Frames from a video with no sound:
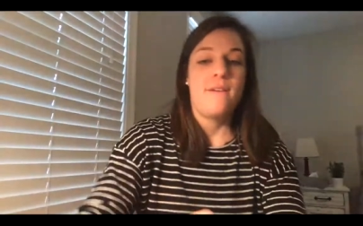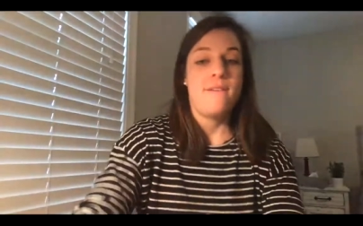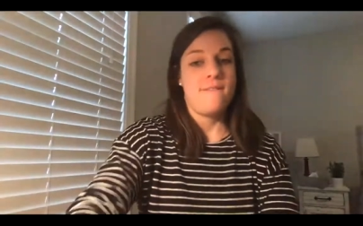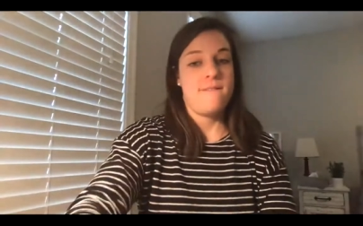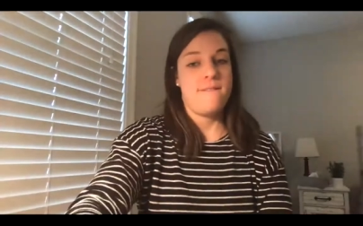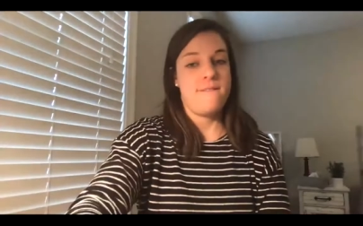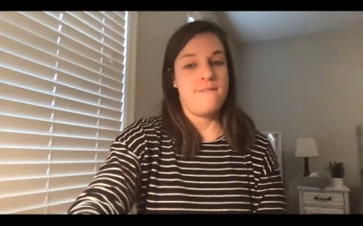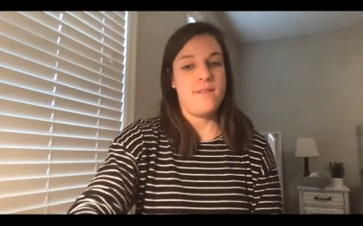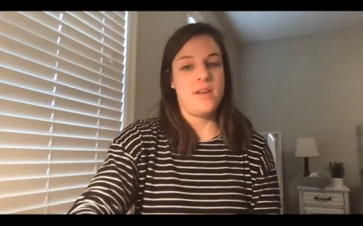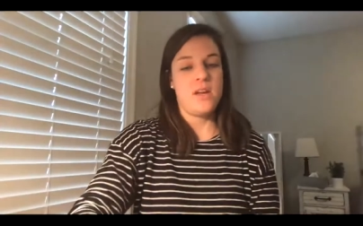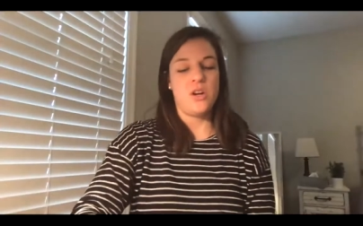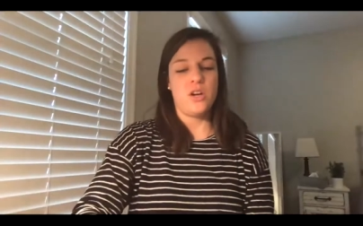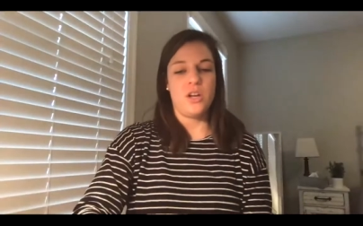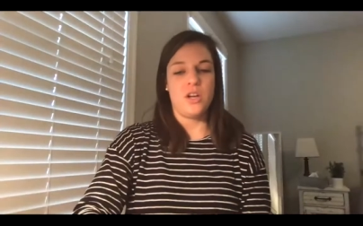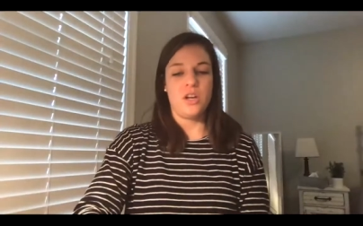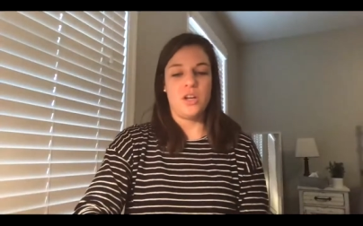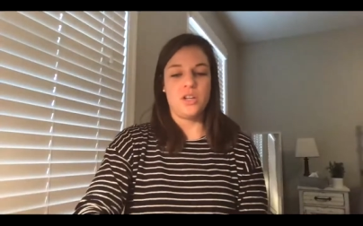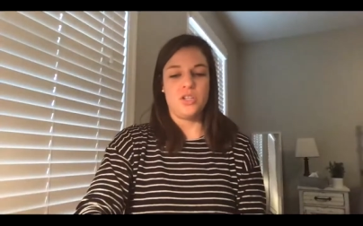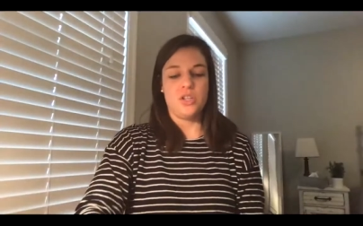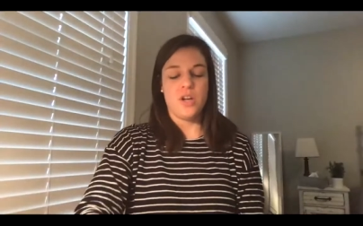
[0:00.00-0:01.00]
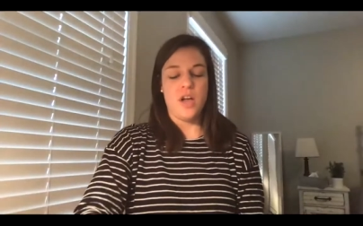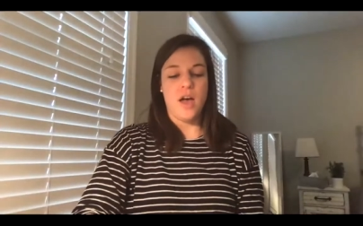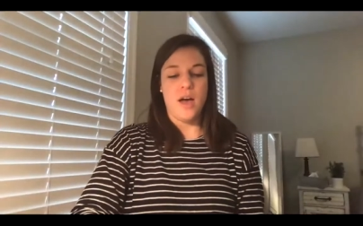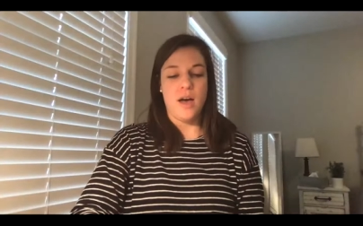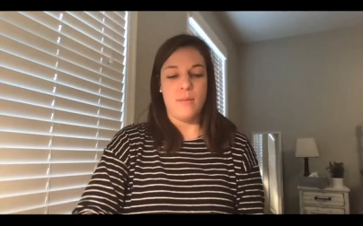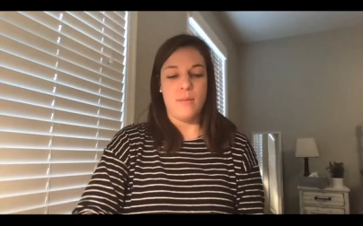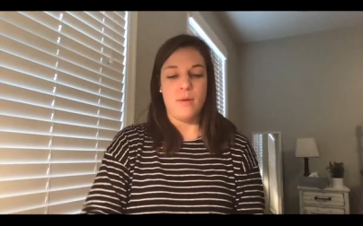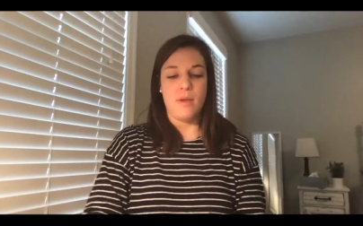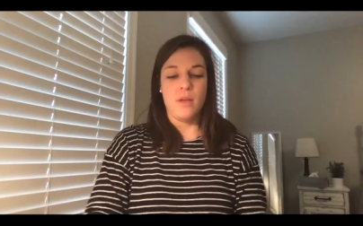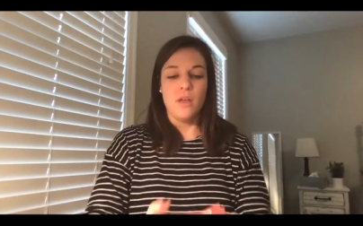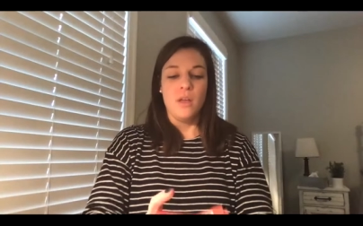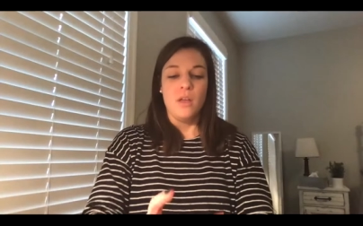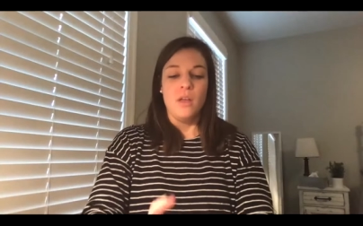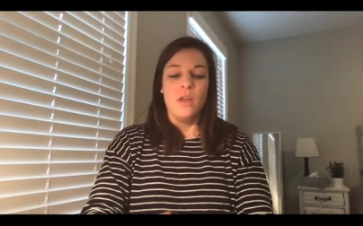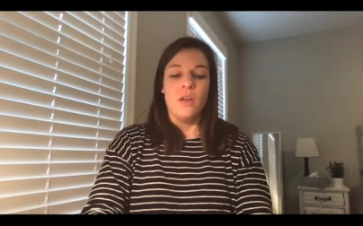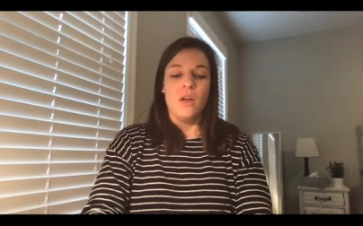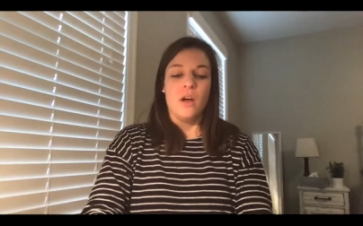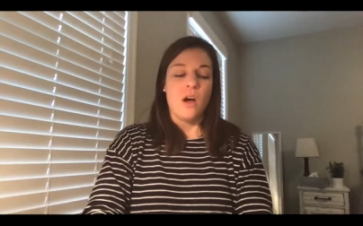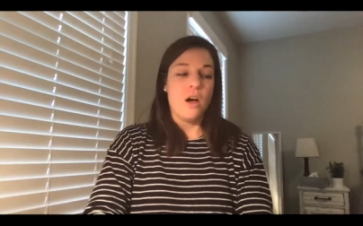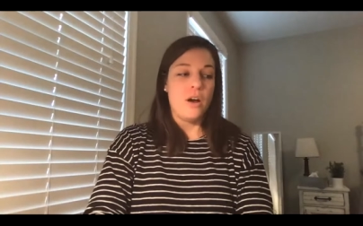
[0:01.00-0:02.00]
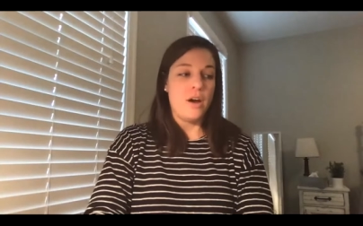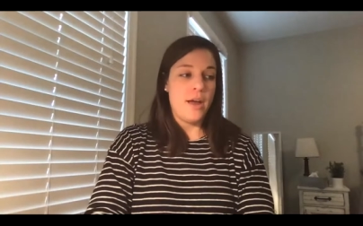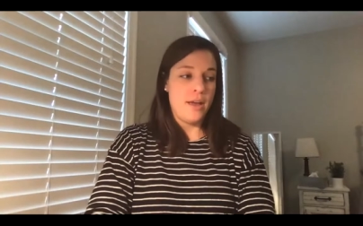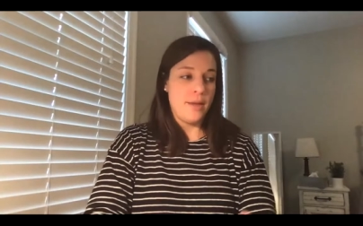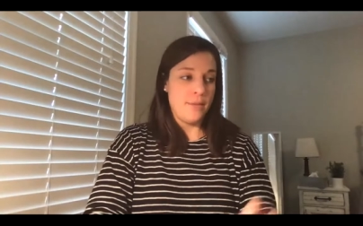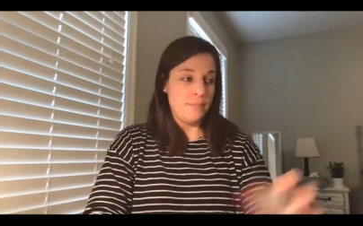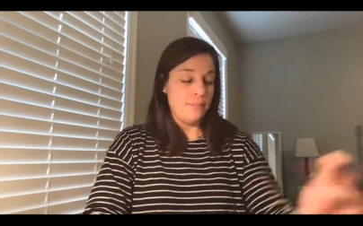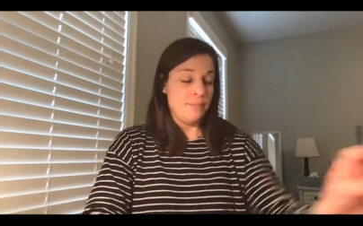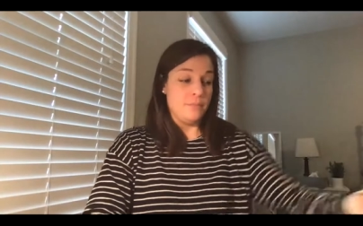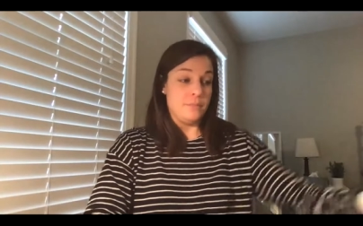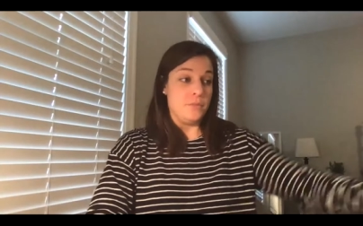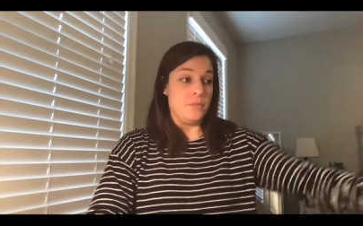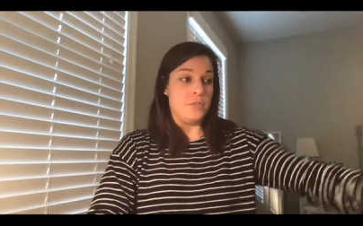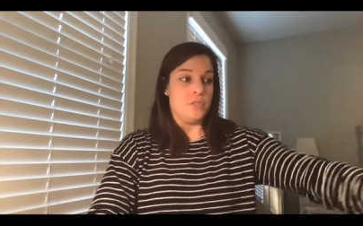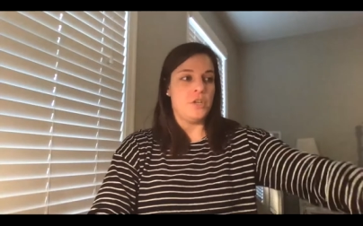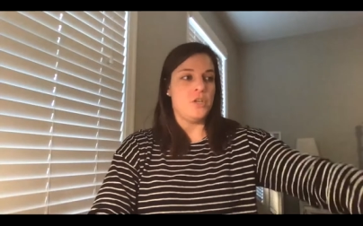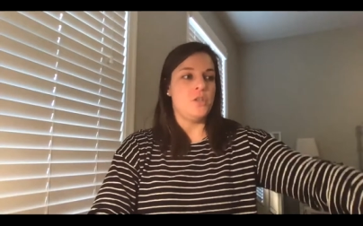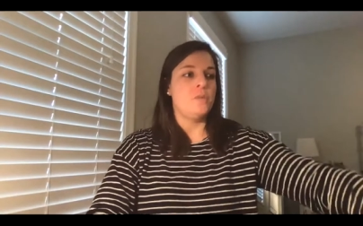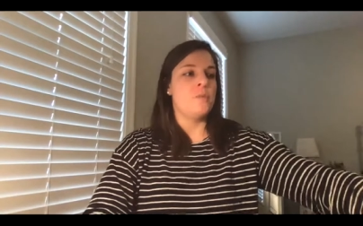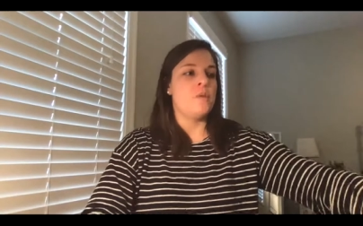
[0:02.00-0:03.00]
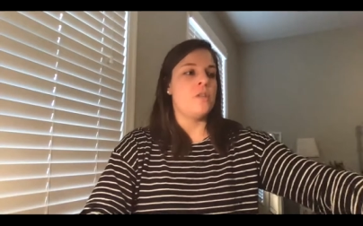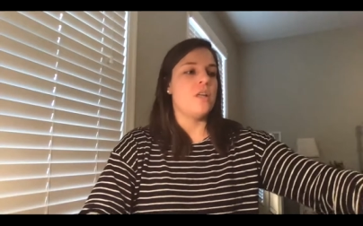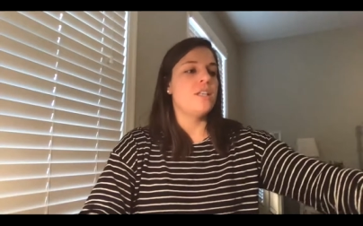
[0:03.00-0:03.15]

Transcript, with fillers: Very good job. All right, excuse me.